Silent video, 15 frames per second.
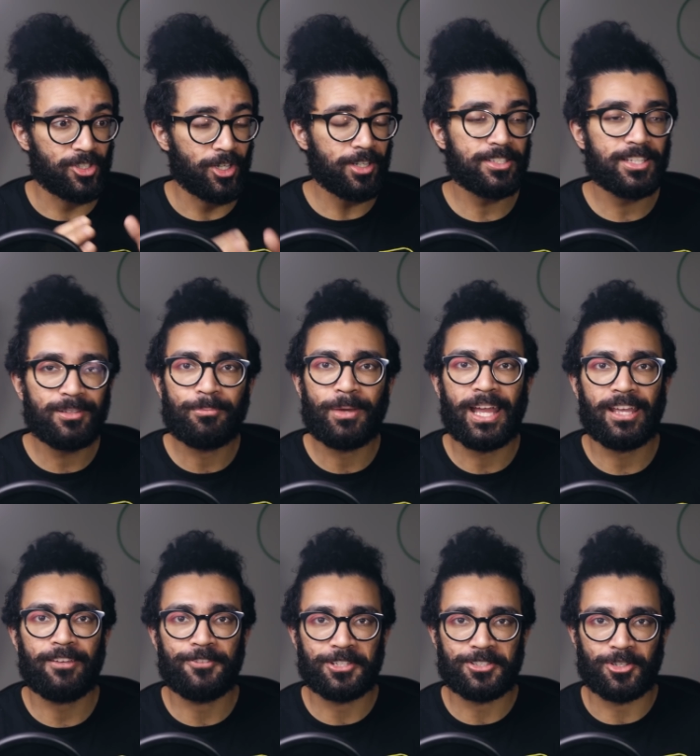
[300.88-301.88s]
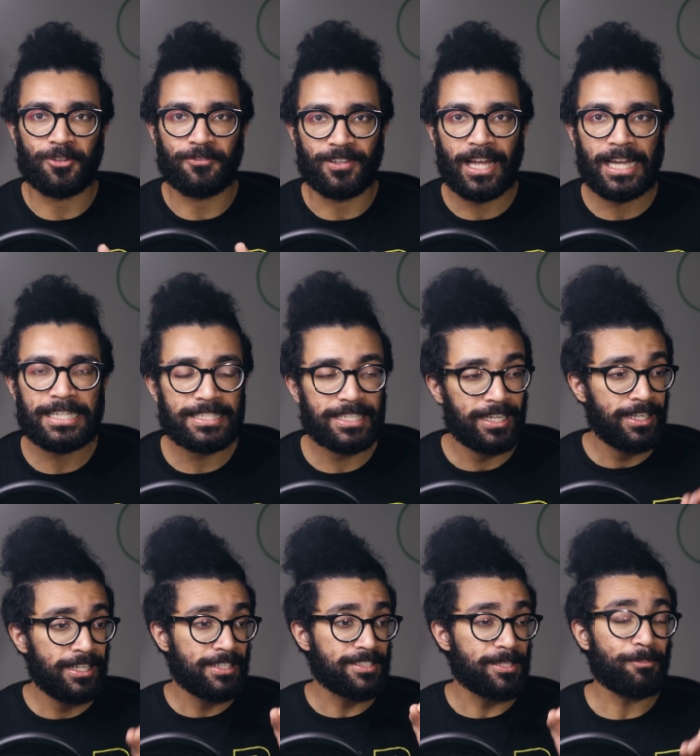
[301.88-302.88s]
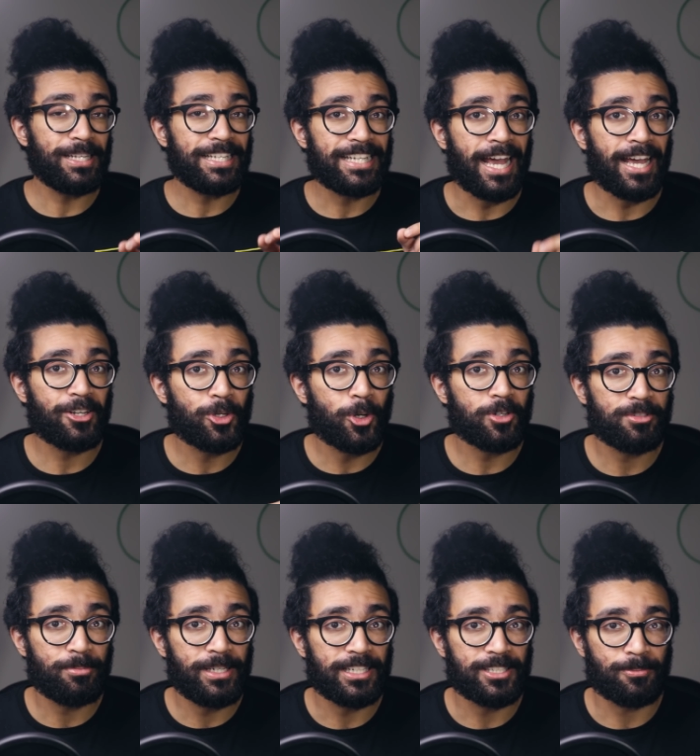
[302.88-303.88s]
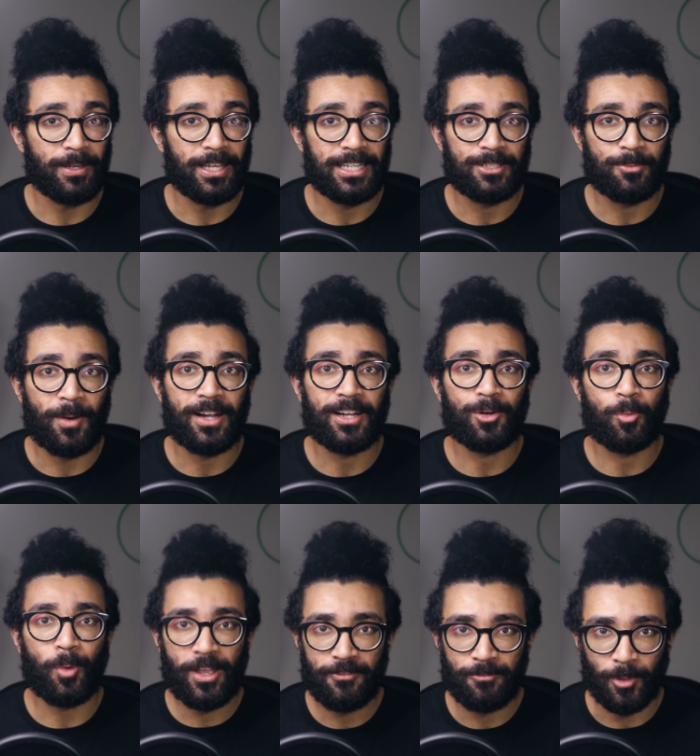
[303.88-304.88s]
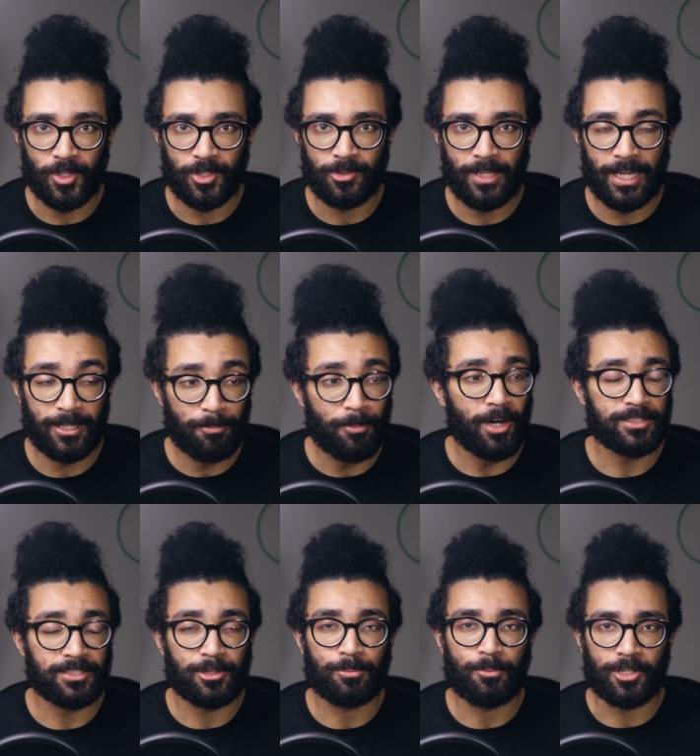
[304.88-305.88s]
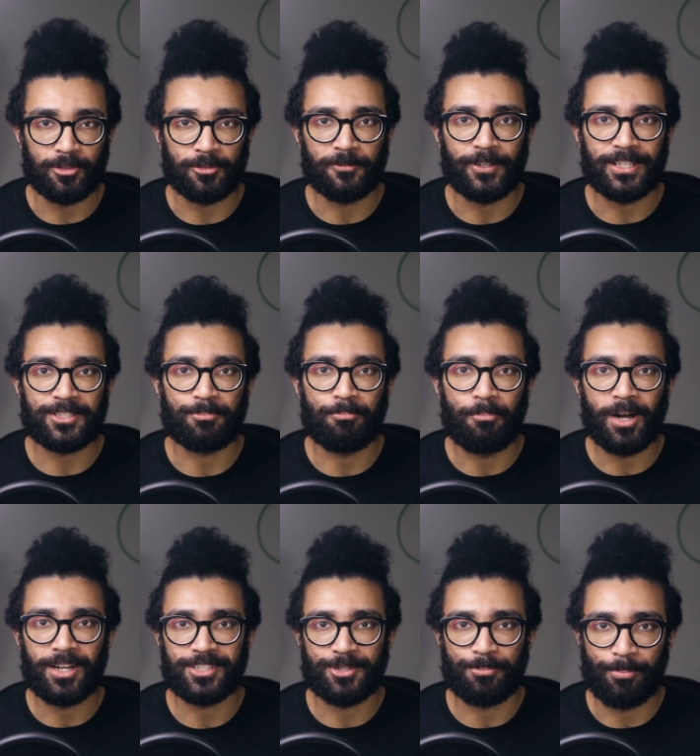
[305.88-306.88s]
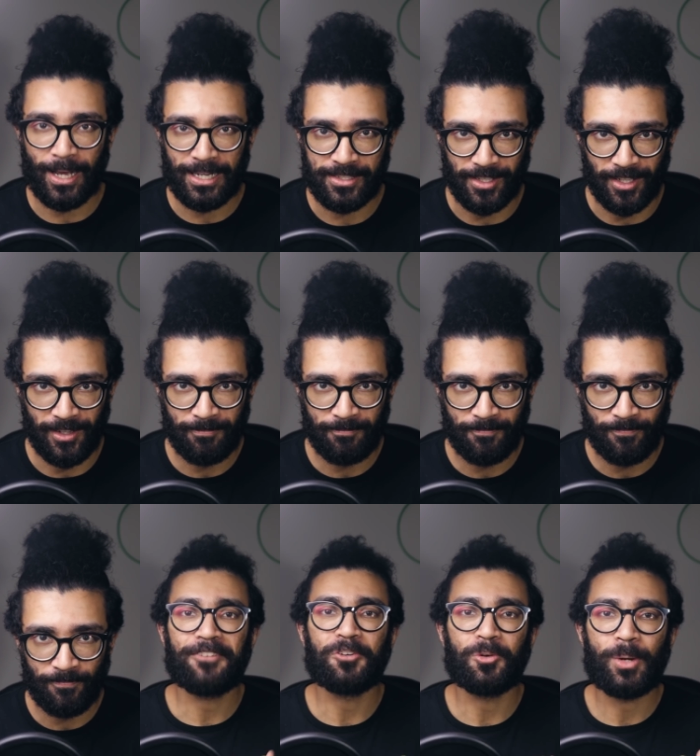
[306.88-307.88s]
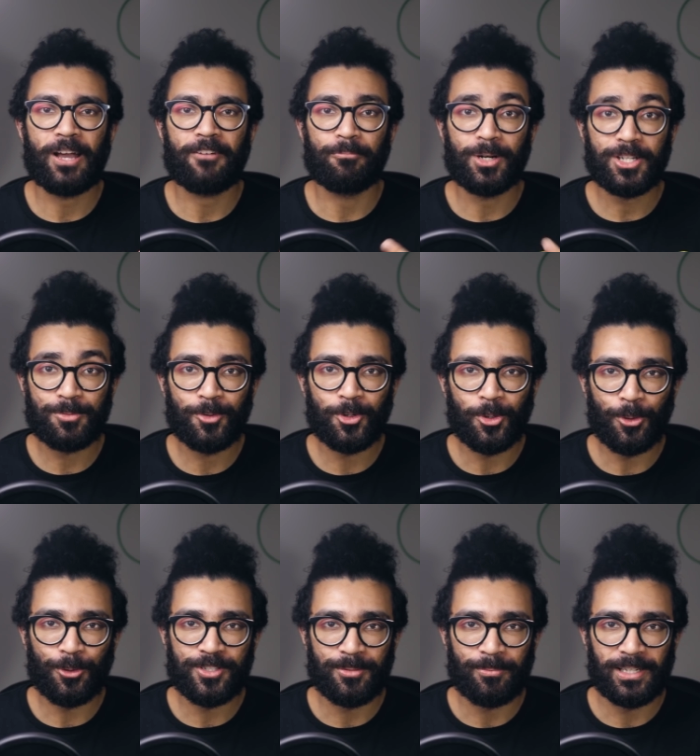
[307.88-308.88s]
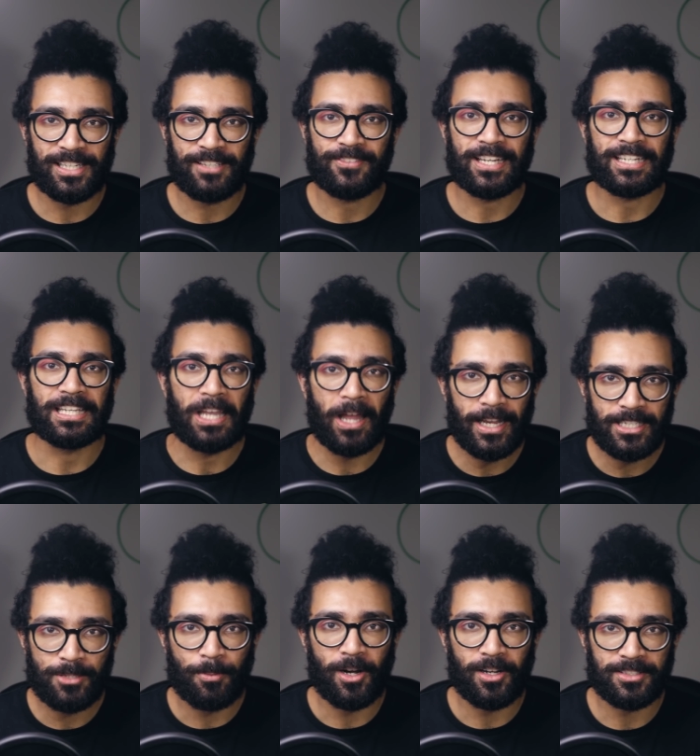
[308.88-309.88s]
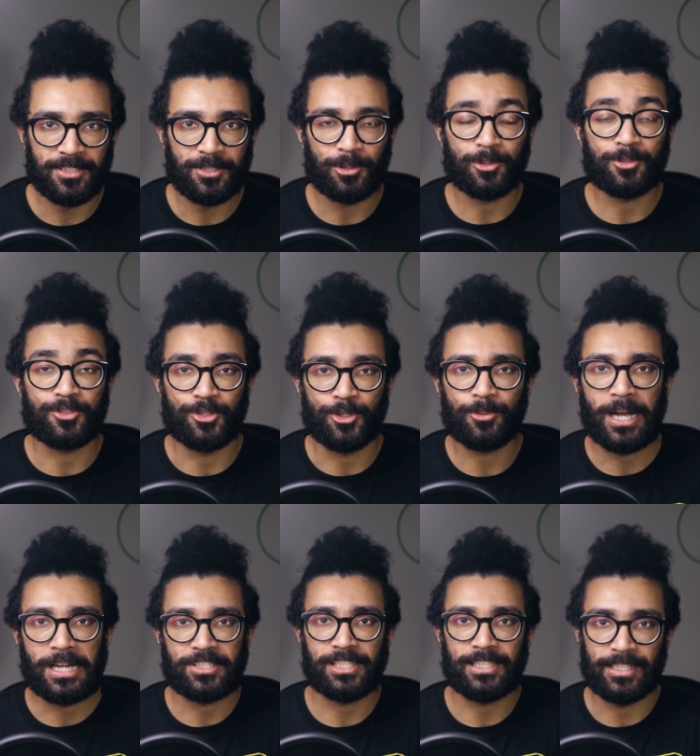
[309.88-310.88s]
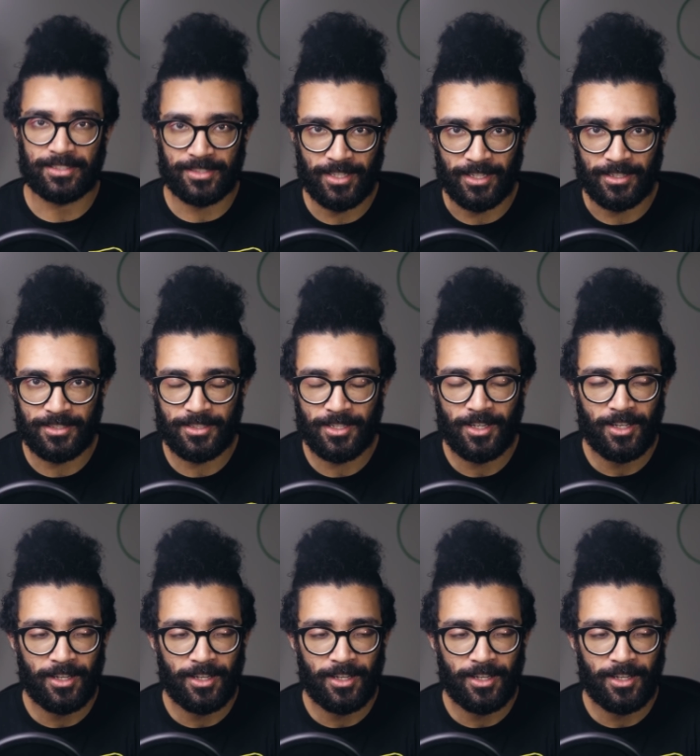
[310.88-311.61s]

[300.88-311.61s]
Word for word: certain behaviors of light simply cannot be explained by a wave model, and a particle model fits much better. Therefore, we have much more cause to believe that light particles do actually exist.